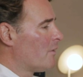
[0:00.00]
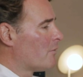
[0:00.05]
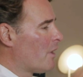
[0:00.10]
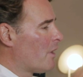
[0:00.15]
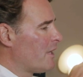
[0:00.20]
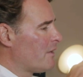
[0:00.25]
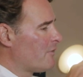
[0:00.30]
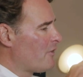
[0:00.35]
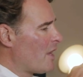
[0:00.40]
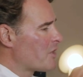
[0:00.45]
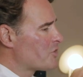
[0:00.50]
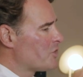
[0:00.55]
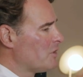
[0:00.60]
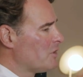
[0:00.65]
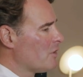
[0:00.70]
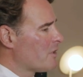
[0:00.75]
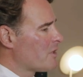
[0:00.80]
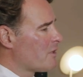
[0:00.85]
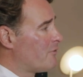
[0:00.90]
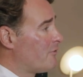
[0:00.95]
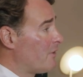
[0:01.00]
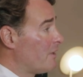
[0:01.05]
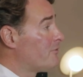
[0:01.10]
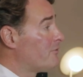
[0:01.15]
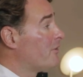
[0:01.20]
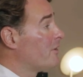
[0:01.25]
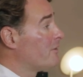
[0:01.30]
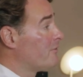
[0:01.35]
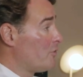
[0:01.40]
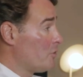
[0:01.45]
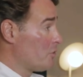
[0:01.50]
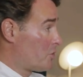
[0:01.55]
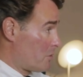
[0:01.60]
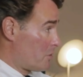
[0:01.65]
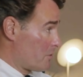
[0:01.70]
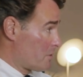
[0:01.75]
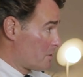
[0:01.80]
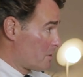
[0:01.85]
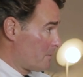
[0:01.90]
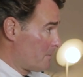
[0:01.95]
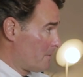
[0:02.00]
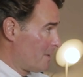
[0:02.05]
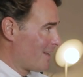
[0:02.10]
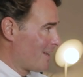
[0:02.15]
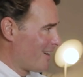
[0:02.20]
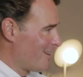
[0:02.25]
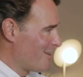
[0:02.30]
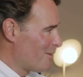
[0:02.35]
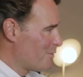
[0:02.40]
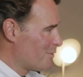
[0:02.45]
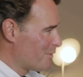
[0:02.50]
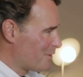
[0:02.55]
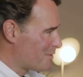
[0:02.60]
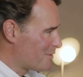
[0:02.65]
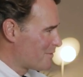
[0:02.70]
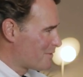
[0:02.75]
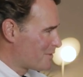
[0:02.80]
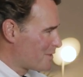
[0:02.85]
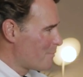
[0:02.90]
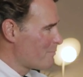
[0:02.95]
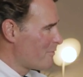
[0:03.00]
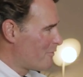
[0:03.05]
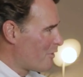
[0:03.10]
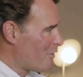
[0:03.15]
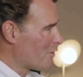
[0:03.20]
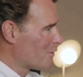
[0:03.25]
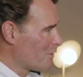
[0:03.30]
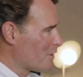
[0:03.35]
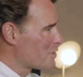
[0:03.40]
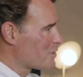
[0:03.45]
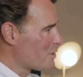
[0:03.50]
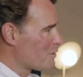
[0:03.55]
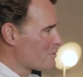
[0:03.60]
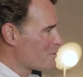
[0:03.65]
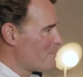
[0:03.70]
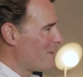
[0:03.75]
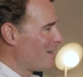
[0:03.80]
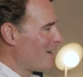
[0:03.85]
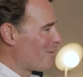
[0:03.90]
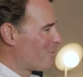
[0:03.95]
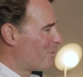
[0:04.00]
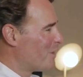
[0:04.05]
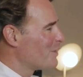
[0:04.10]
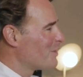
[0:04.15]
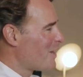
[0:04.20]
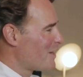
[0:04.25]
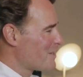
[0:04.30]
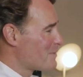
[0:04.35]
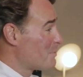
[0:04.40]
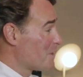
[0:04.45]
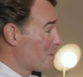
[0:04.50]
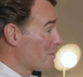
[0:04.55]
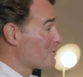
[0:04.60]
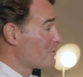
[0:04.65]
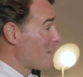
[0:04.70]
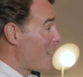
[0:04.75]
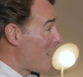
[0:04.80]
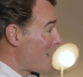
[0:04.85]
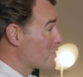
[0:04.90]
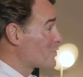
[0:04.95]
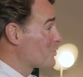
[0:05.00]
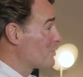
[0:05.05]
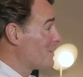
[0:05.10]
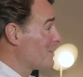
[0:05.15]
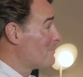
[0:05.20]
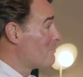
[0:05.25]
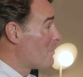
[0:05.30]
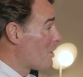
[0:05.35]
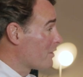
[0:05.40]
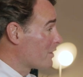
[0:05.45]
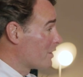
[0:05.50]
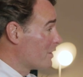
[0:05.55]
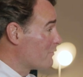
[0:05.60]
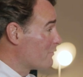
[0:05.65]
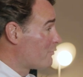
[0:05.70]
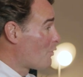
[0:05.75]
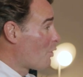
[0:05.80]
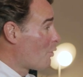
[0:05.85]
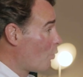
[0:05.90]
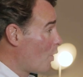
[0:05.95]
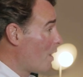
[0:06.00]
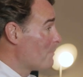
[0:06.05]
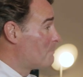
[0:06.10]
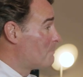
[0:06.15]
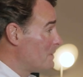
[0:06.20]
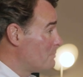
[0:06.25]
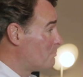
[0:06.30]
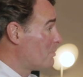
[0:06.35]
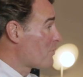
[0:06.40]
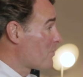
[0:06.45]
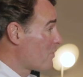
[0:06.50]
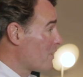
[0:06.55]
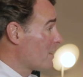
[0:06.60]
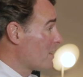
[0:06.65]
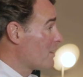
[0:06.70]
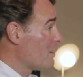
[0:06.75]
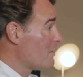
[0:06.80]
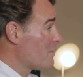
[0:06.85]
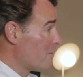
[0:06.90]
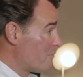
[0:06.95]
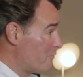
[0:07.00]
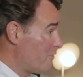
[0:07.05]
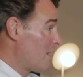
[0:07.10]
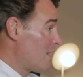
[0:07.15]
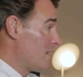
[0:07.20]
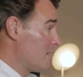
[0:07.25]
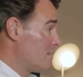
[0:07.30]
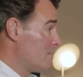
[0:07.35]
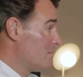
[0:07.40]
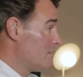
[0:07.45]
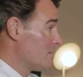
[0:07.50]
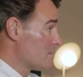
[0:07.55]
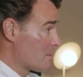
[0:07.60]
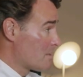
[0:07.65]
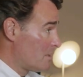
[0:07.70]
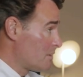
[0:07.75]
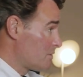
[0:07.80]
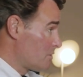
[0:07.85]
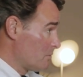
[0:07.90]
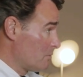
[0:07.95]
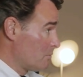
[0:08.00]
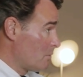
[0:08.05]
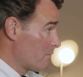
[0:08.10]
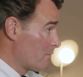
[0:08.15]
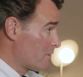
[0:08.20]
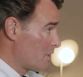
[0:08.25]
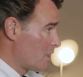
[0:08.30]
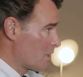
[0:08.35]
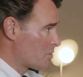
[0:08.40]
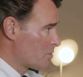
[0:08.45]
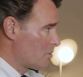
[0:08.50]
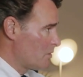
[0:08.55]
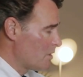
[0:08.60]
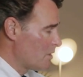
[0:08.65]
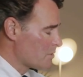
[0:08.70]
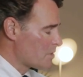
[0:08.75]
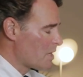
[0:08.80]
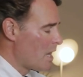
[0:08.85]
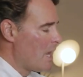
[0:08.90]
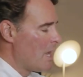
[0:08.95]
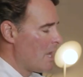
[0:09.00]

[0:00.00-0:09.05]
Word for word: Ryan, if you actually look at the Fed fund futures, and I know some of our listeners may not realize, but there's actually a market for what people think the Fed is going to do over the next 2 years.